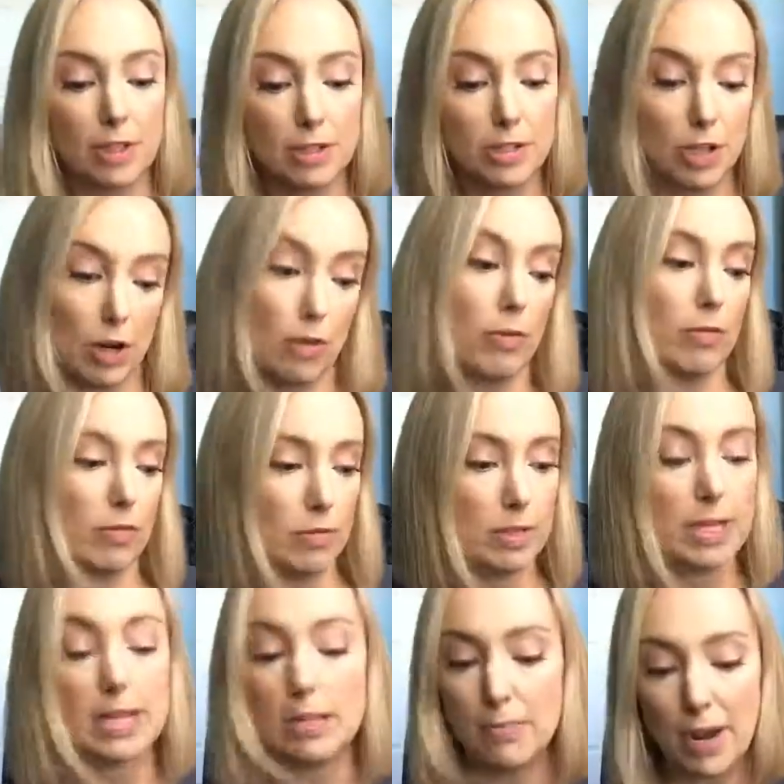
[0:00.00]
So
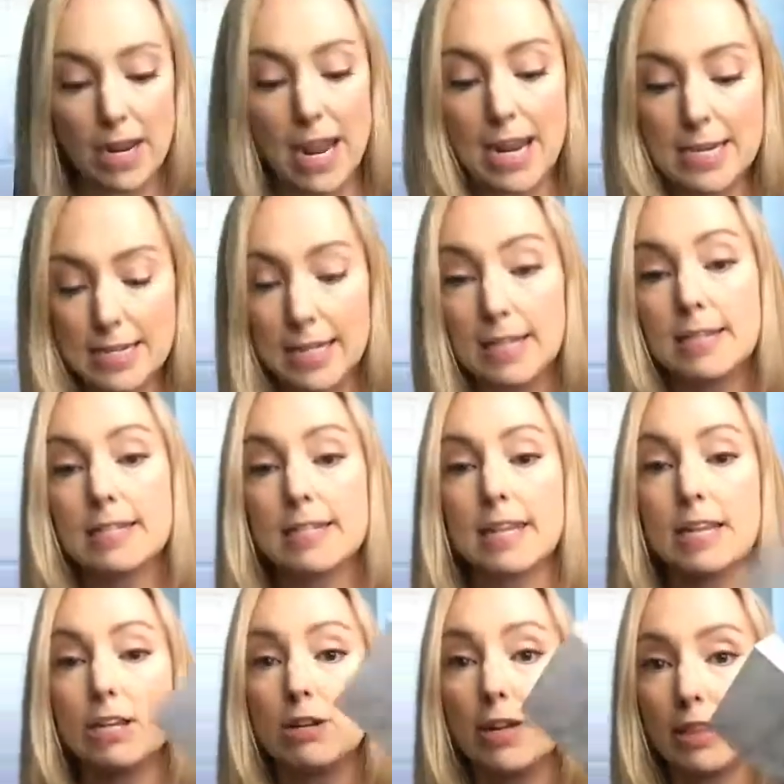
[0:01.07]
say you buy 8 tins,
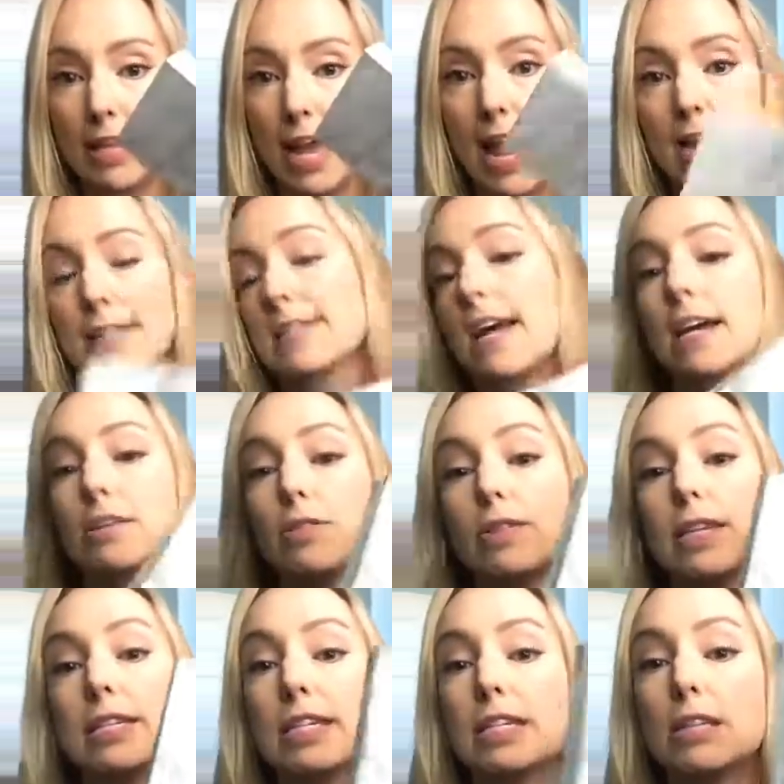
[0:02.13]
then you get the hack stack. So
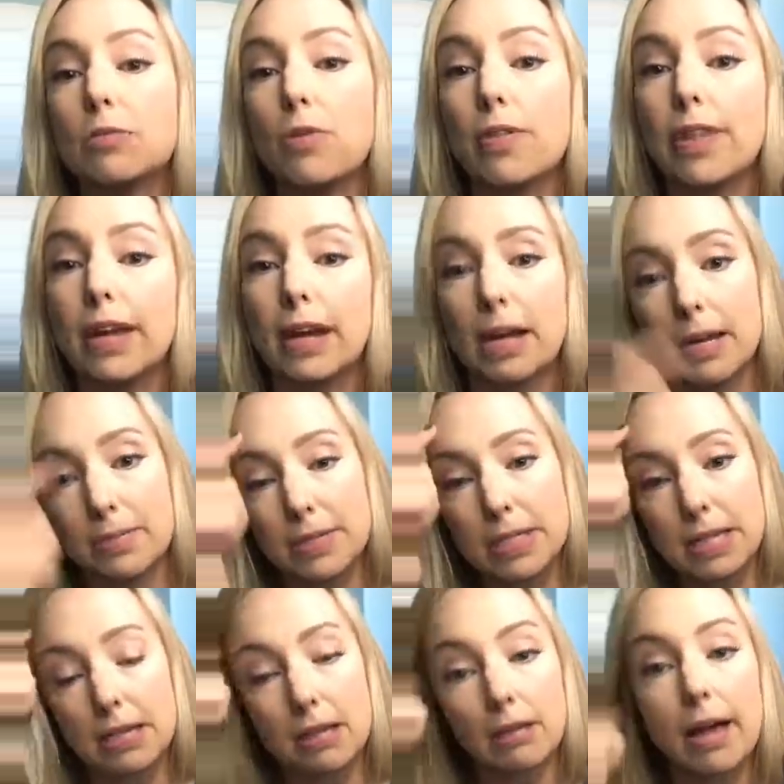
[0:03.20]
this is the one that comes
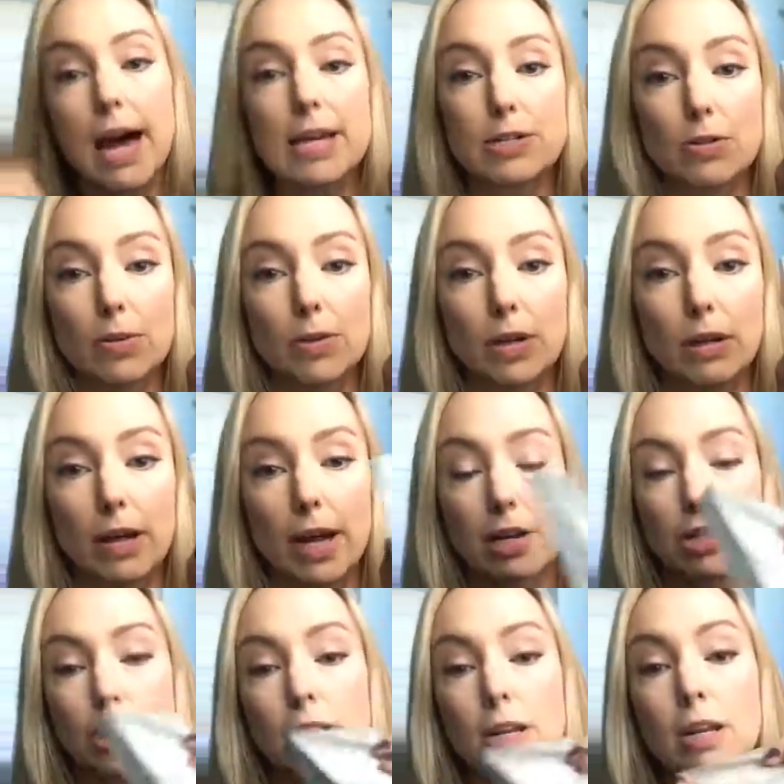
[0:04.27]
in the Classroom
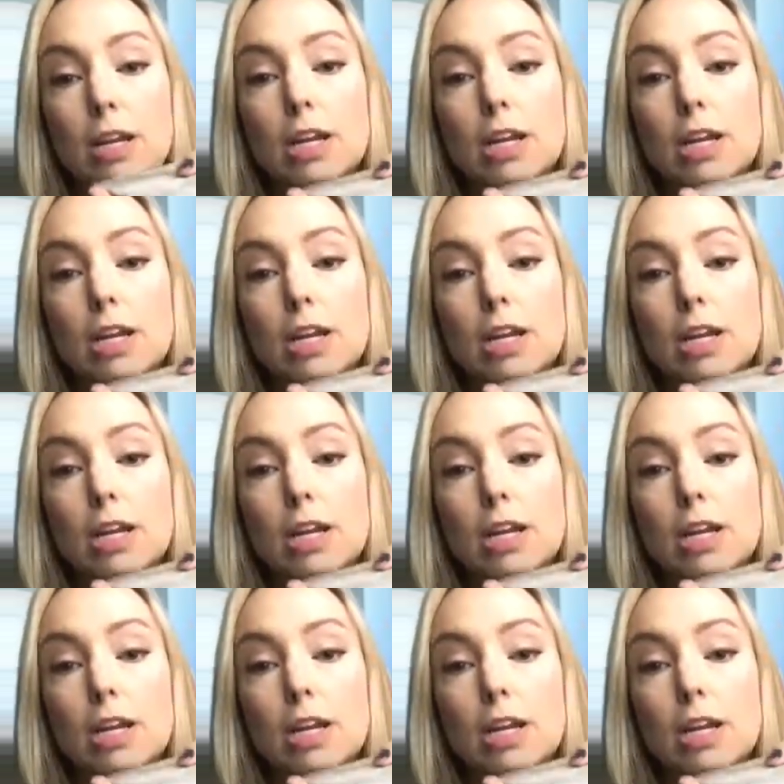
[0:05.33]
collection.